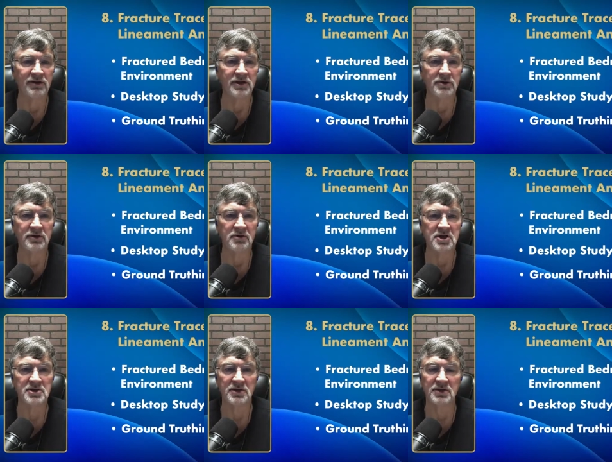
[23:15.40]
you know, and
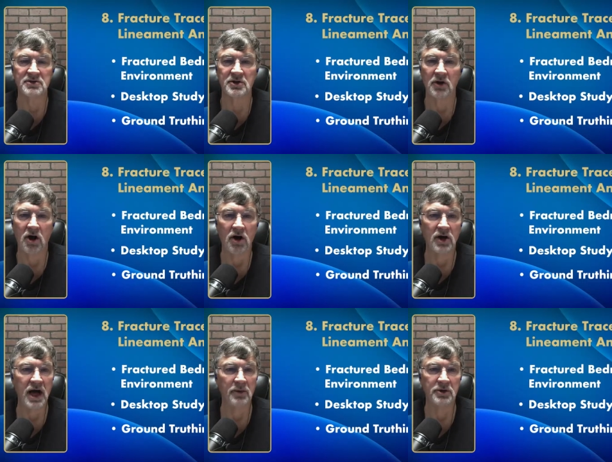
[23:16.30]
you're interested in this at
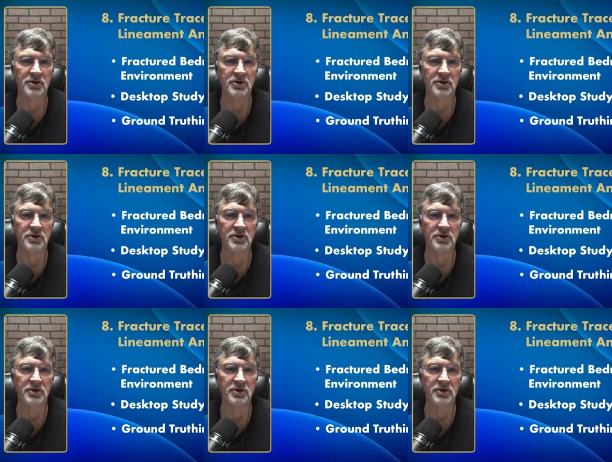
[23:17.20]
all,